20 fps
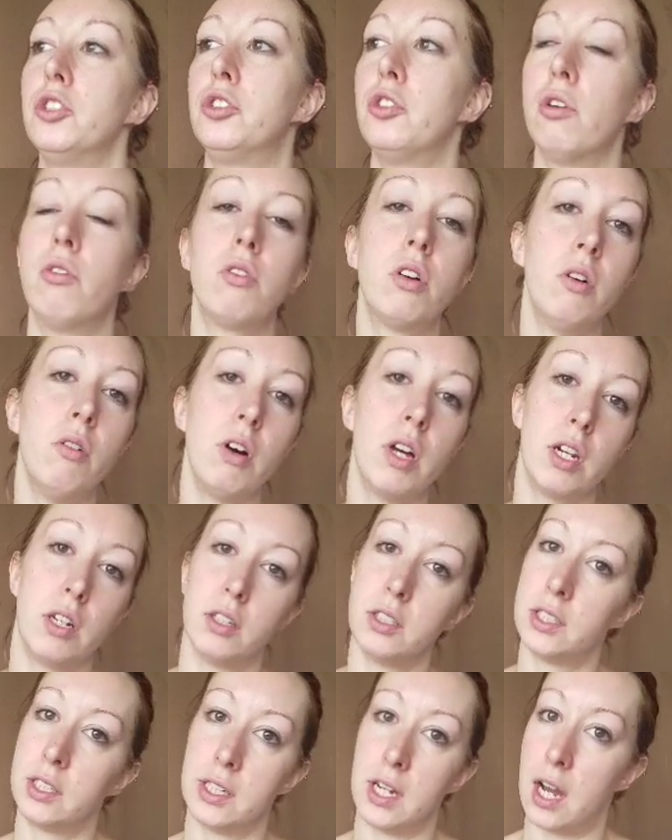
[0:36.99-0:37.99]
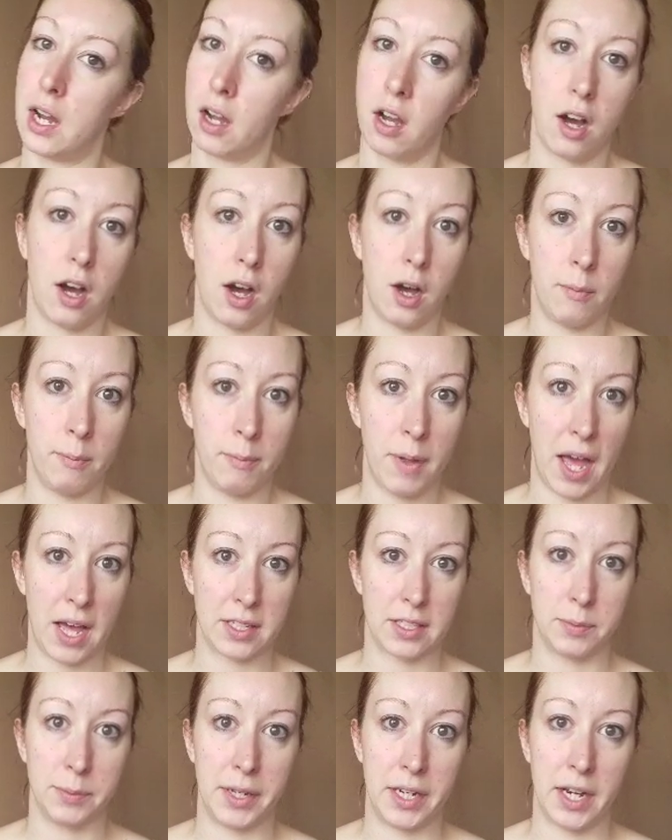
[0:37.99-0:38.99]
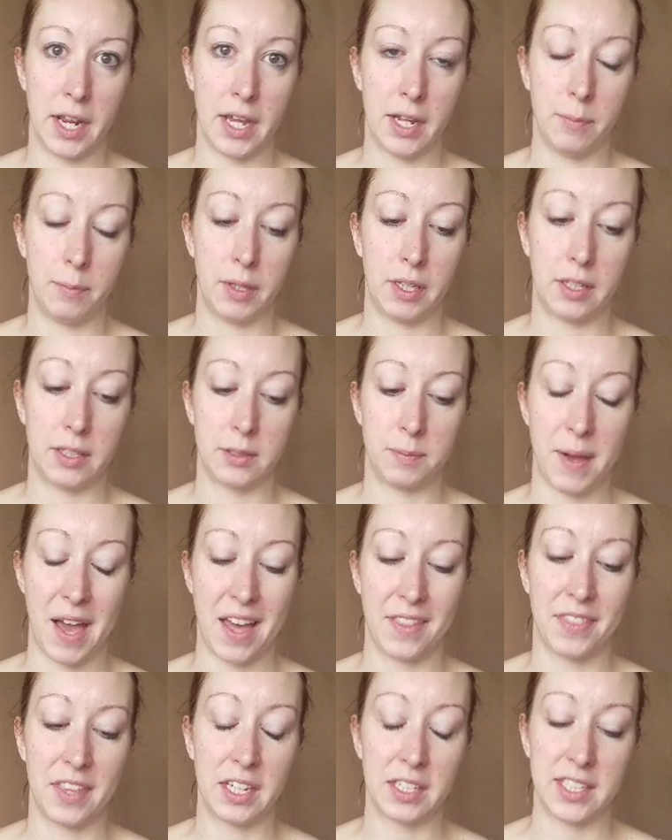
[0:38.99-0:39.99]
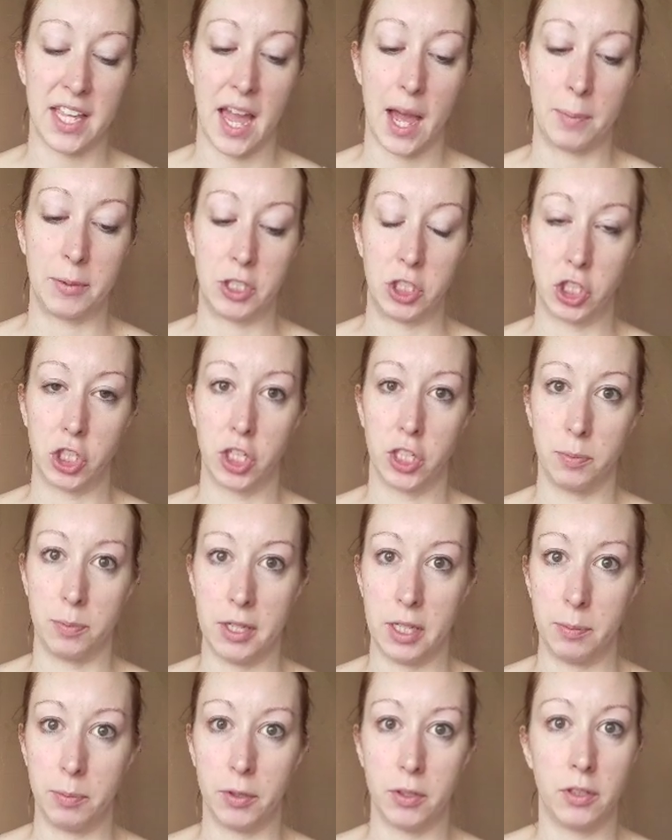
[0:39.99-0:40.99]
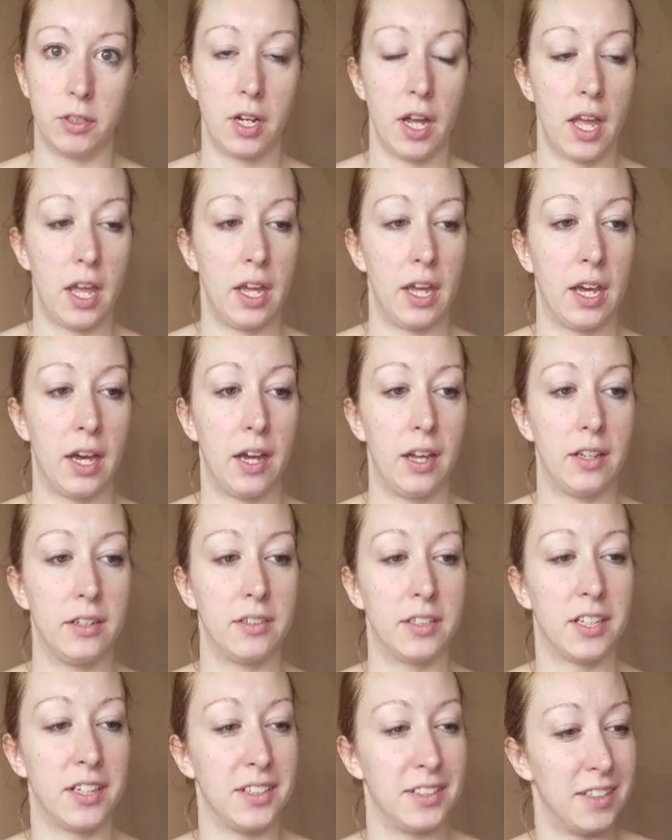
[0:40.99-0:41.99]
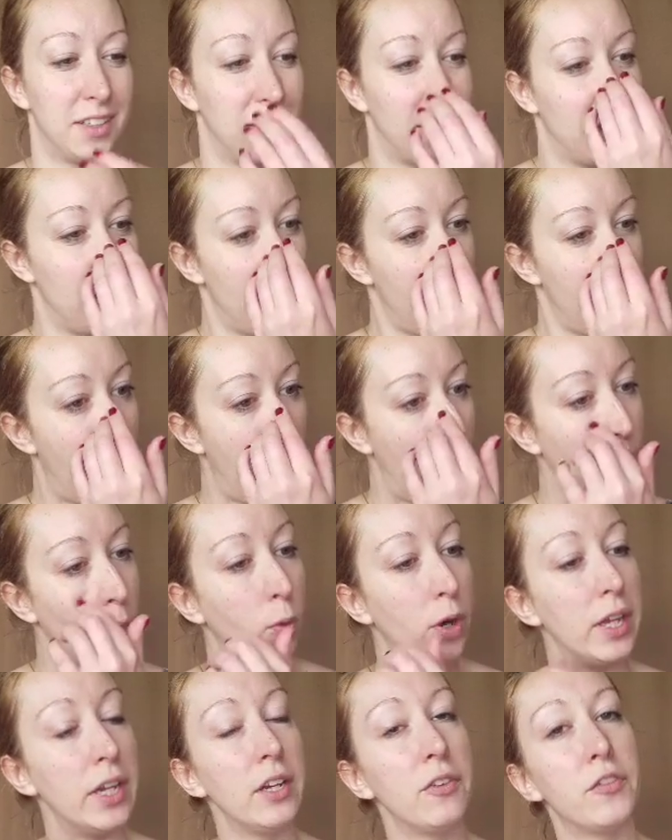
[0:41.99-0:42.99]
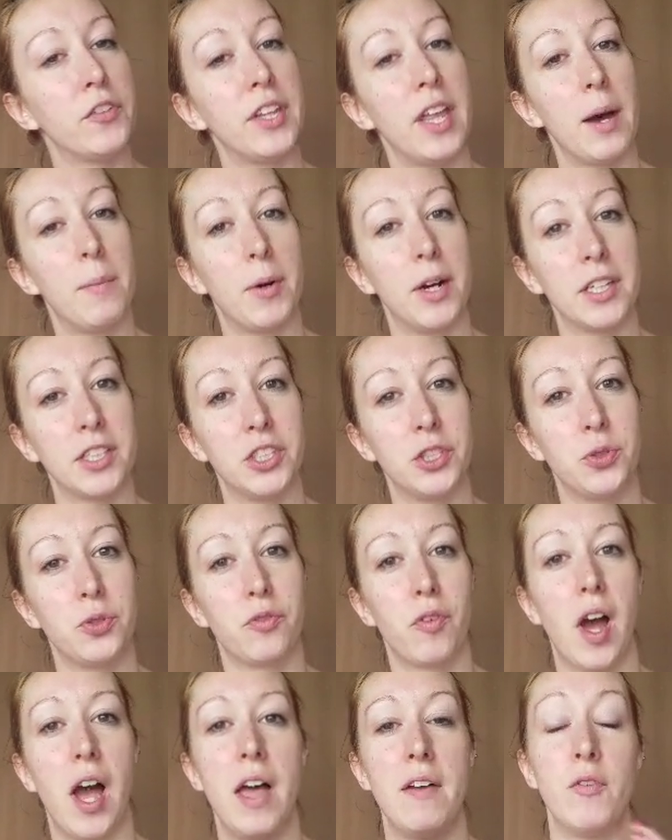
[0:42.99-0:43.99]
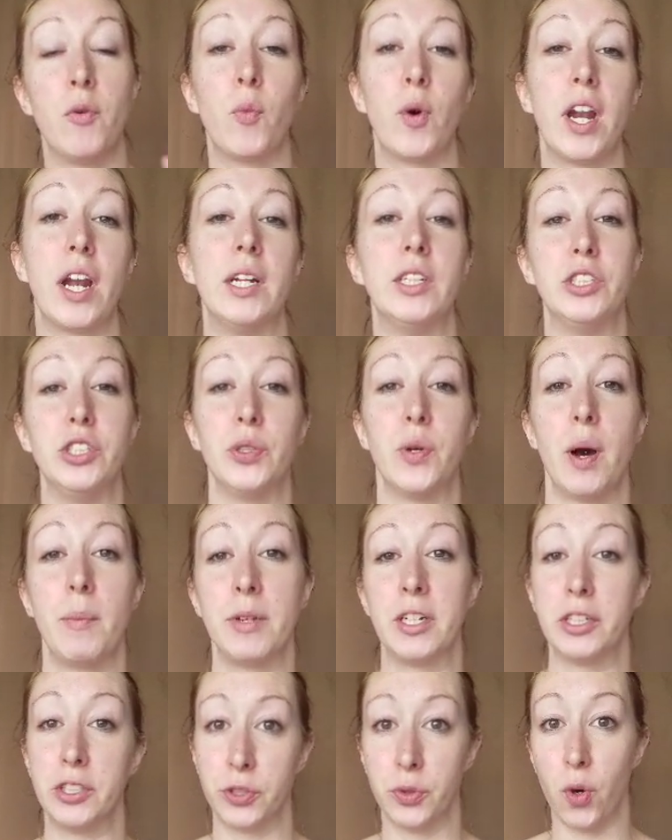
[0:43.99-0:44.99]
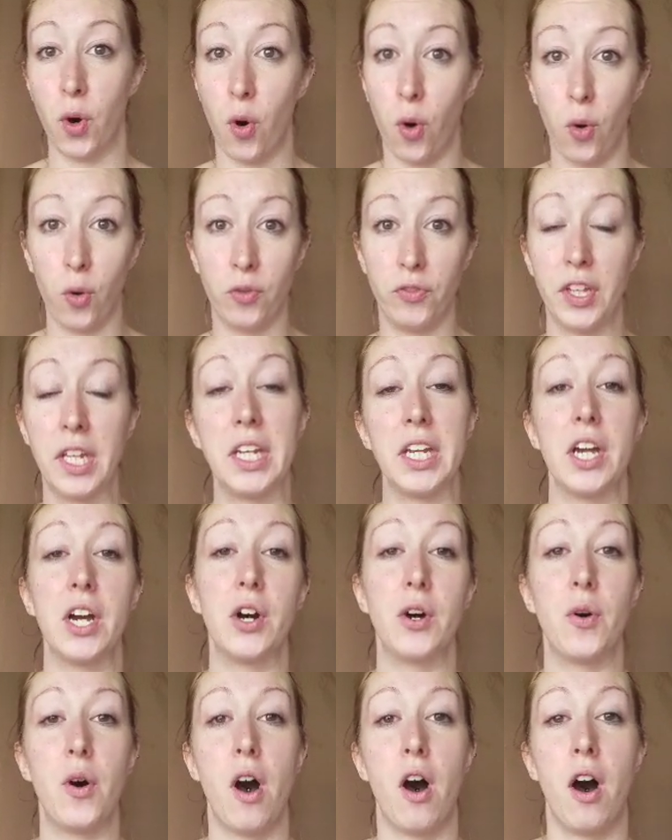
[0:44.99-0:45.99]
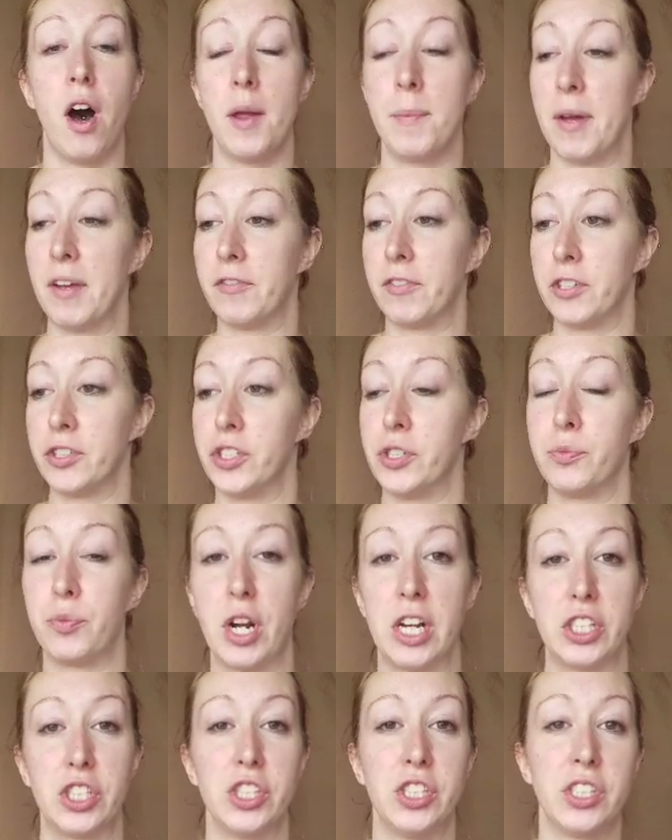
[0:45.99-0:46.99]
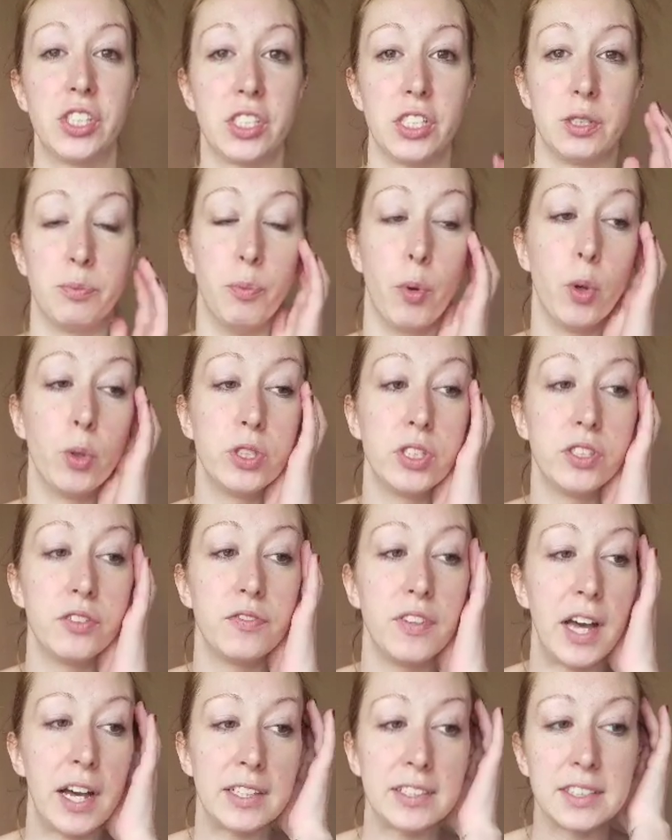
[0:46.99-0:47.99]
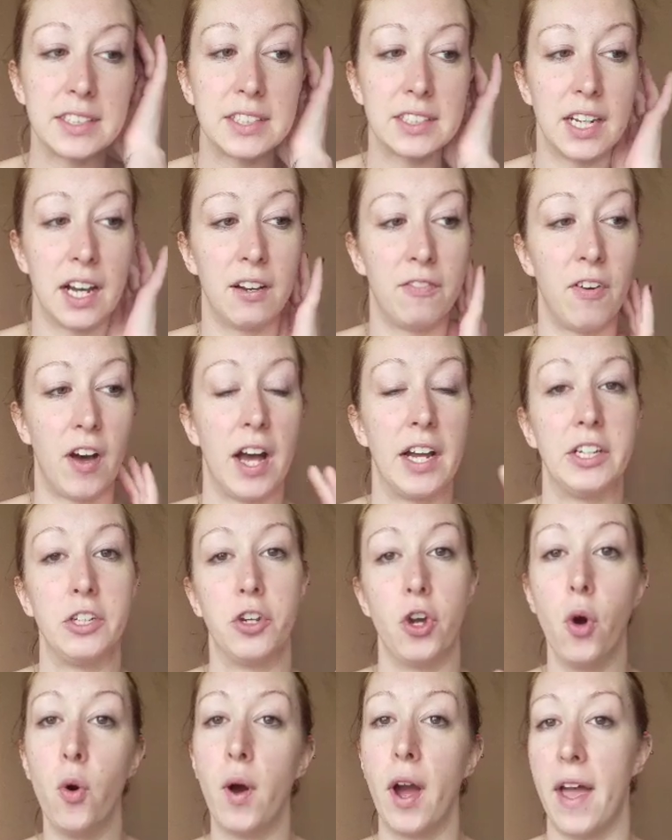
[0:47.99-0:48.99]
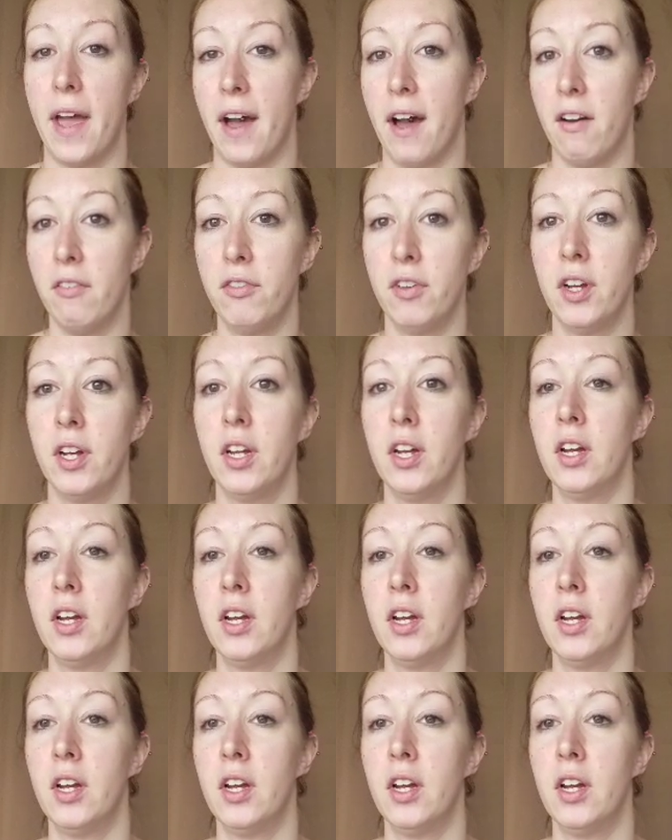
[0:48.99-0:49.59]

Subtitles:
don't go on Ulta.com past midnight because bad things happen to good people. And I'm waiting for that box to arrive, and when I do, I'm going to do a whole video on my first impressions because most of that stuff I don't have.